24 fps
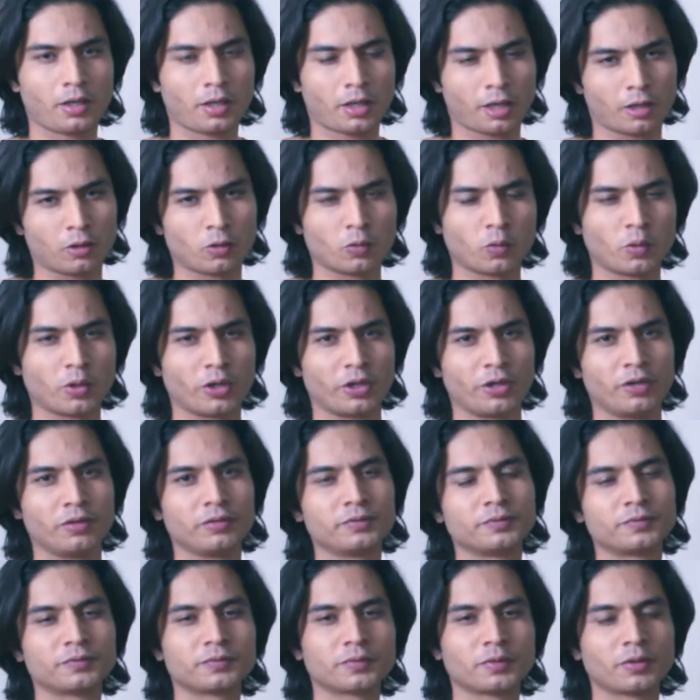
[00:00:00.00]
Hello world,
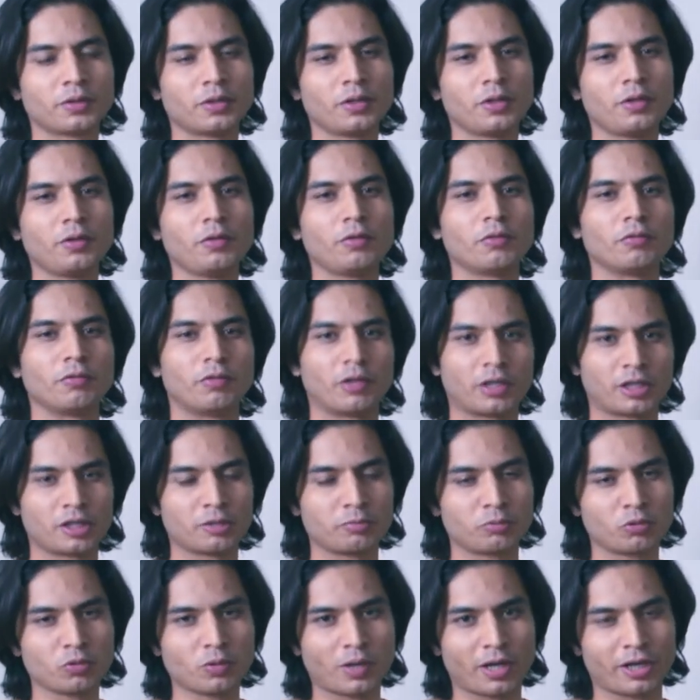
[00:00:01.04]

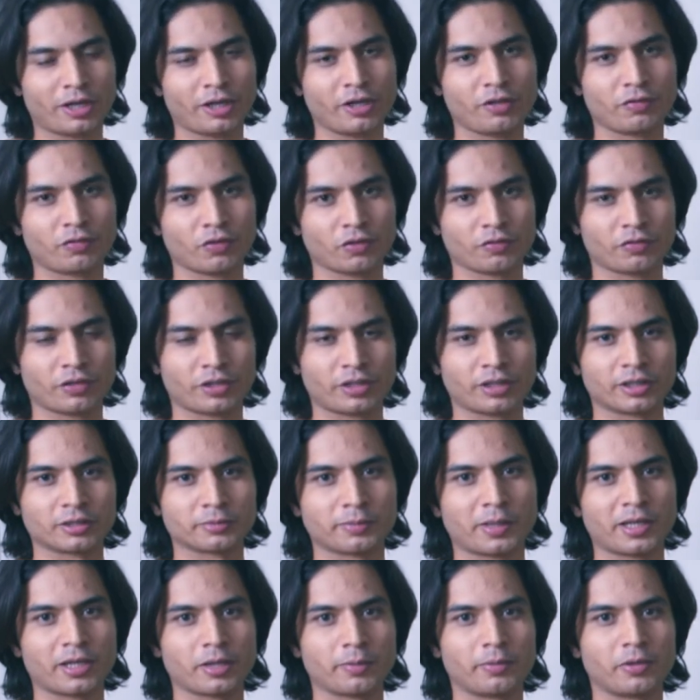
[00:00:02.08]
welcome to R.E.D for Fitness
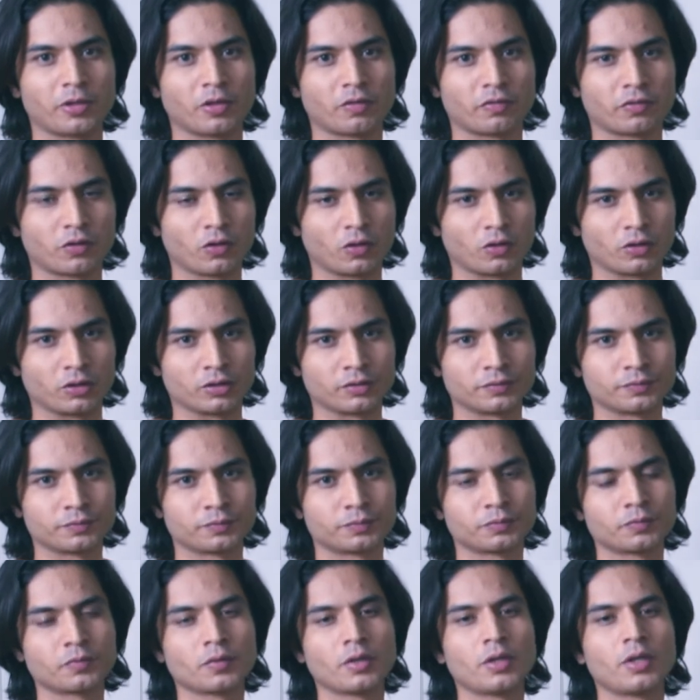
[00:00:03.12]
by Abhinav Tonk.
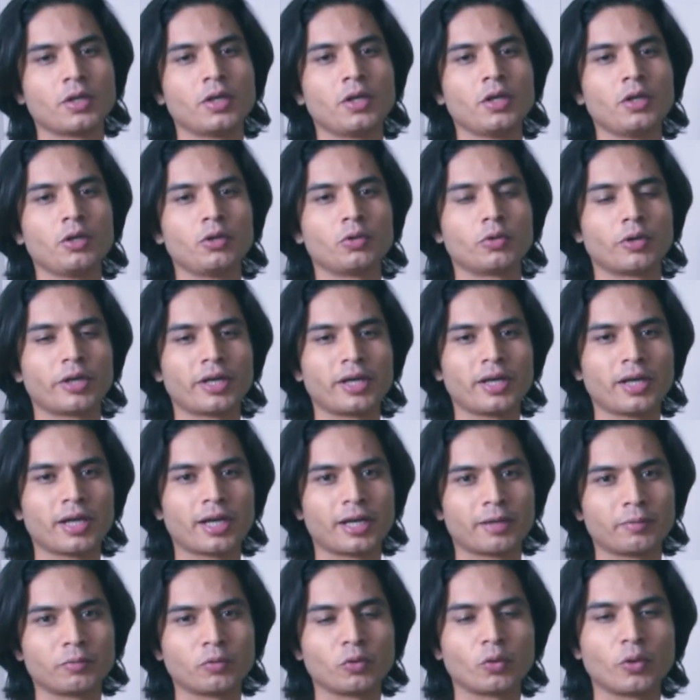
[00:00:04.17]
Today I
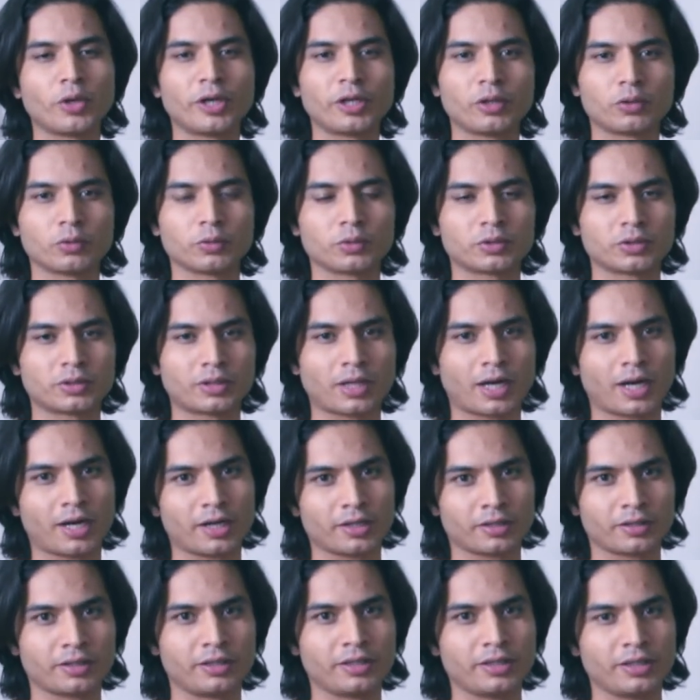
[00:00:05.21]
am going to
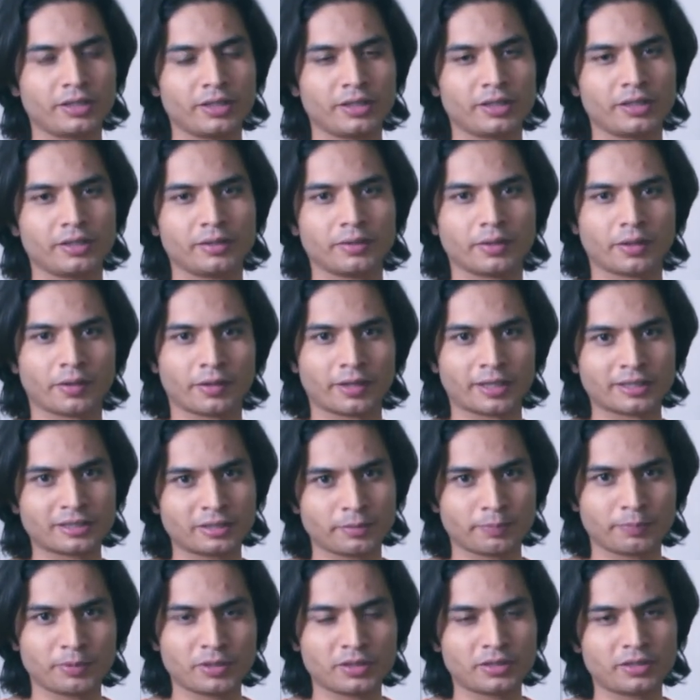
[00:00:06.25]
start the
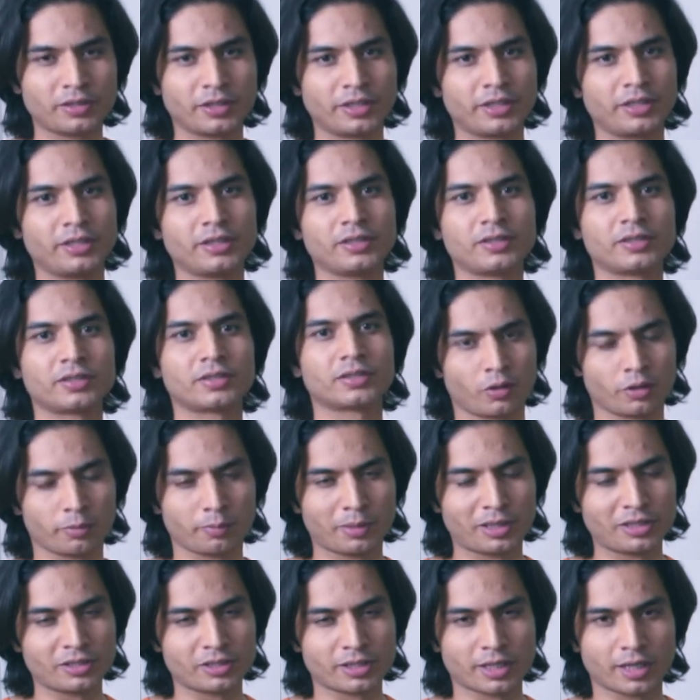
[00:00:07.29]
recipe series on
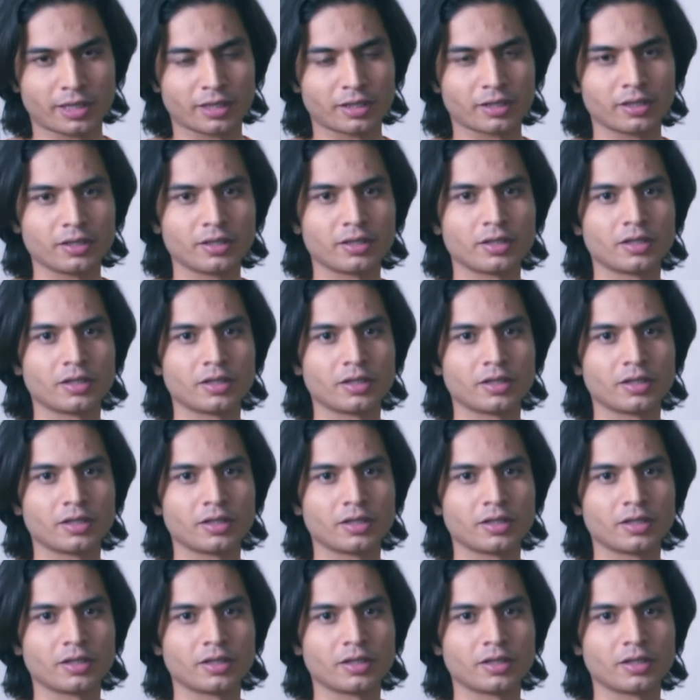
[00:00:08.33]
my channel